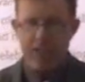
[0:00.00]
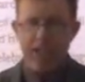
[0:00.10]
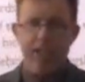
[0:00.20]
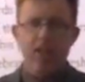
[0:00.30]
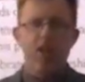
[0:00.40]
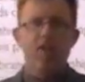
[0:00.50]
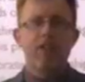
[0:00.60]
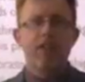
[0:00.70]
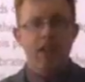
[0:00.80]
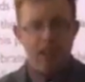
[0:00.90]
and
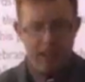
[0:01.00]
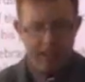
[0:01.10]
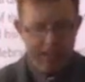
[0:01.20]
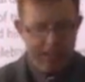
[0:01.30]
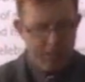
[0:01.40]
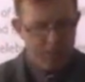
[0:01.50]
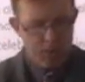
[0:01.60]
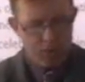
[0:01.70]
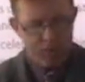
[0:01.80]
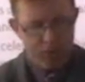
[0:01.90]
loving Lamb
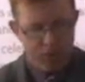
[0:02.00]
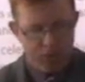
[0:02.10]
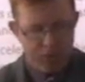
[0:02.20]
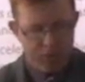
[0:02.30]
of God.